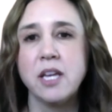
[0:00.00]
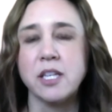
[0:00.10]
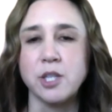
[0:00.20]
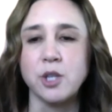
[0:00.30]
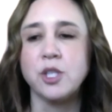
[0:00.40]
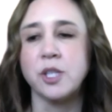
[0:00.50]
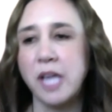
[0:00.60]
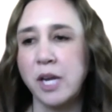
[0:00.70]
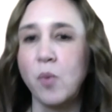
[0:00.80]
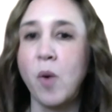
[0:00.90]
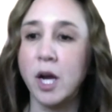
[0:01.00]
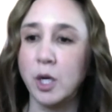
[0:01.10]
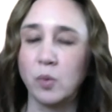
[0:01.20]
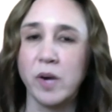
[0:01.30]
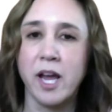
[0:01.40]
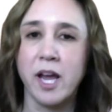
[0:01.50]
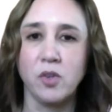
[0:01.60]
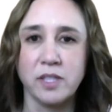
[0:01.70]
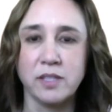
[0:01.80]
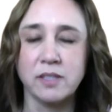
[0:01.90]
you can kind of walk
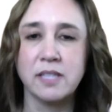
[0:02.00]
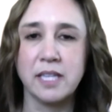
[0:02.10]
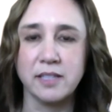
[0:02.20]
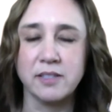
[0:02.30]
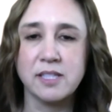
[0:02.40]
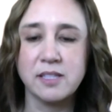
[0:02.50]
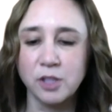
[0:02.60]
around and look